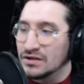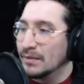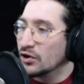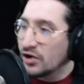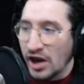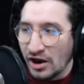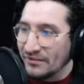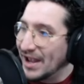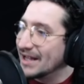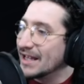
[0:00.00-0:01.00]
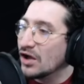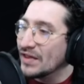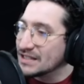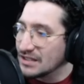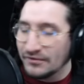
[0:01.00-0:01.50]
to build a caravan, get all
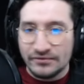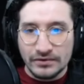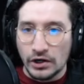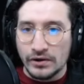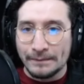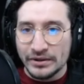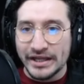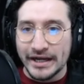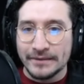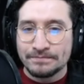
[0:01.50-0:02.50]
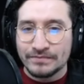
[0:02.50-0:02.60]
that stuff, completed.